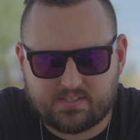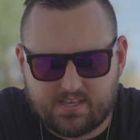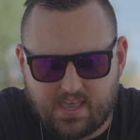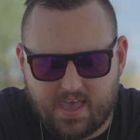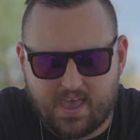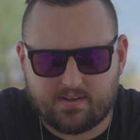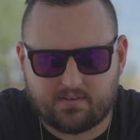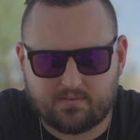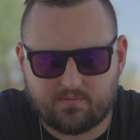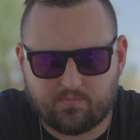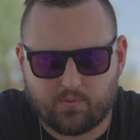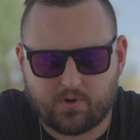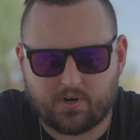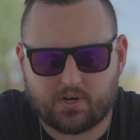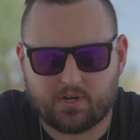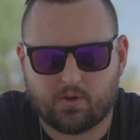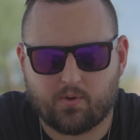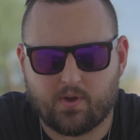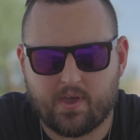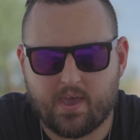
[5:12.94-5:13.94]
said, we're
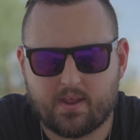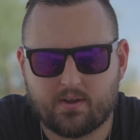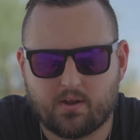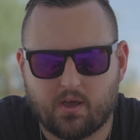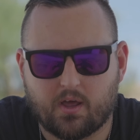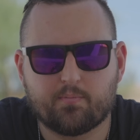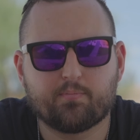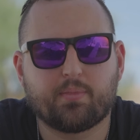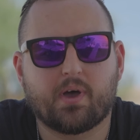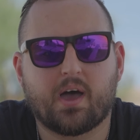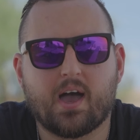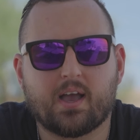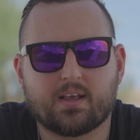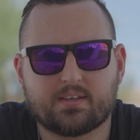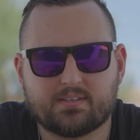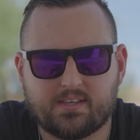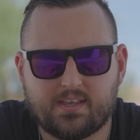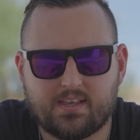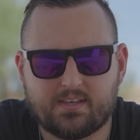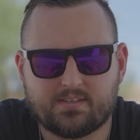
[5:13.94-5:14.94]
going to go ahead and
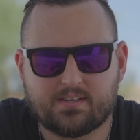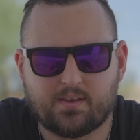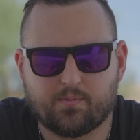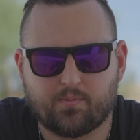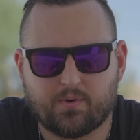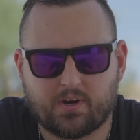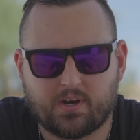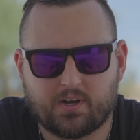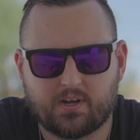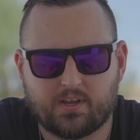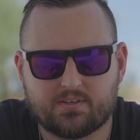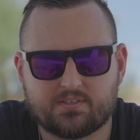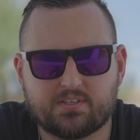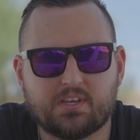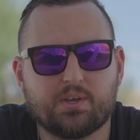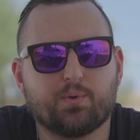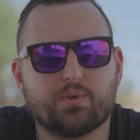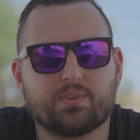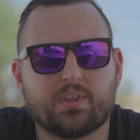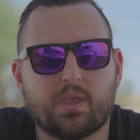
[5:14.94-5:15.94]
unbox this, and we're going to
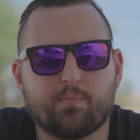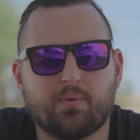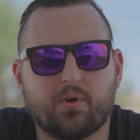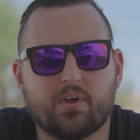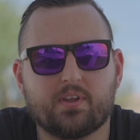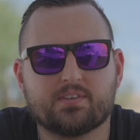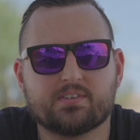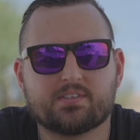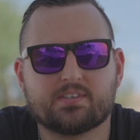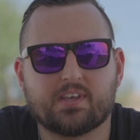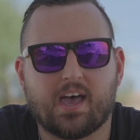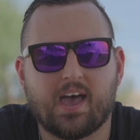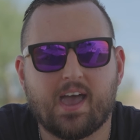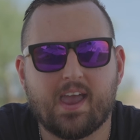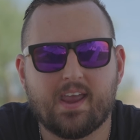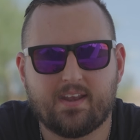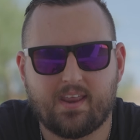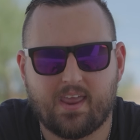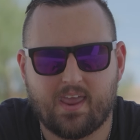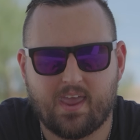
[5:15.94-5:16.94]
see what they put
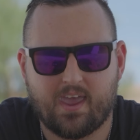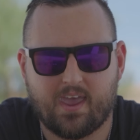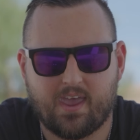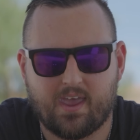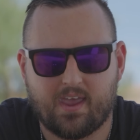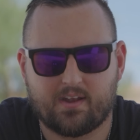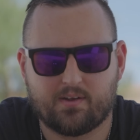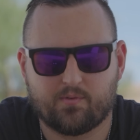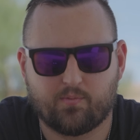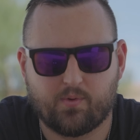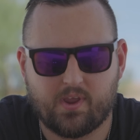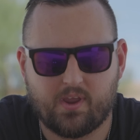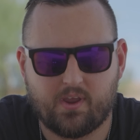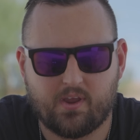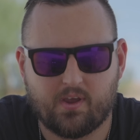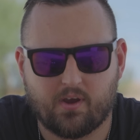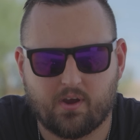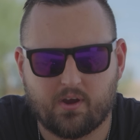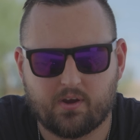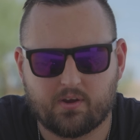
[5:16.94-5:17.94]
inside, and
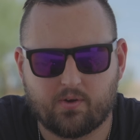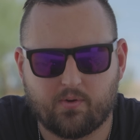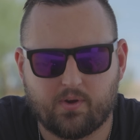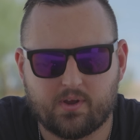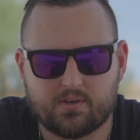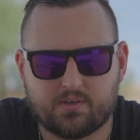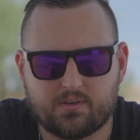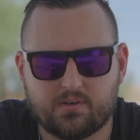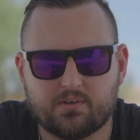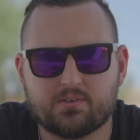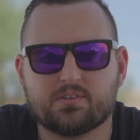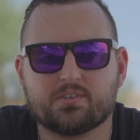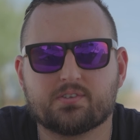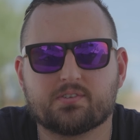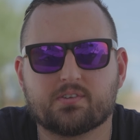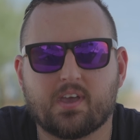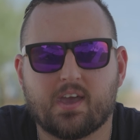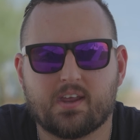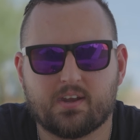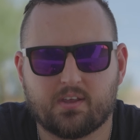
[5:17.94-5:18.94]
we are going to
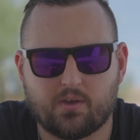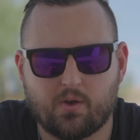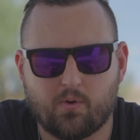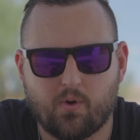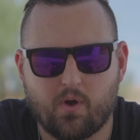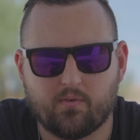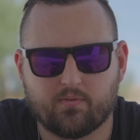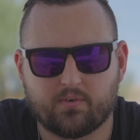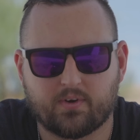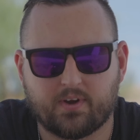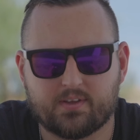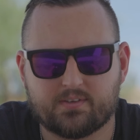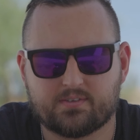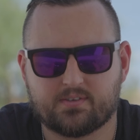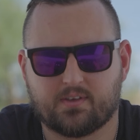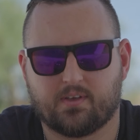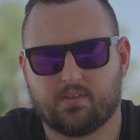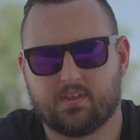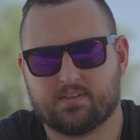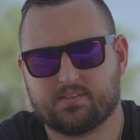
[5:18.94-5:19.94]
just kind of go over it.
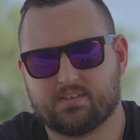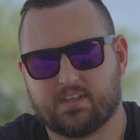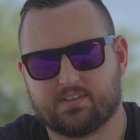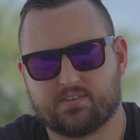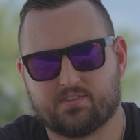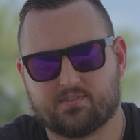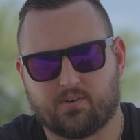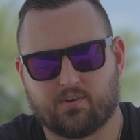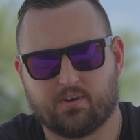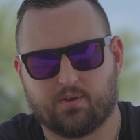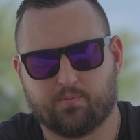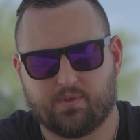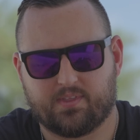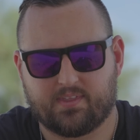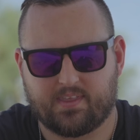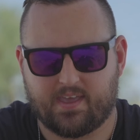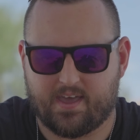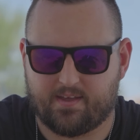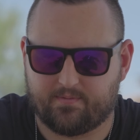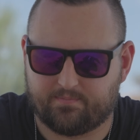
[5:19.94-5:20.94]
So let's get started with
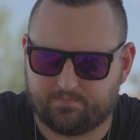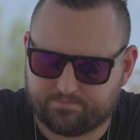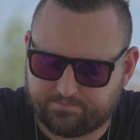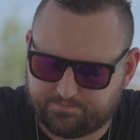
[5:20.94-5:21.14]
that.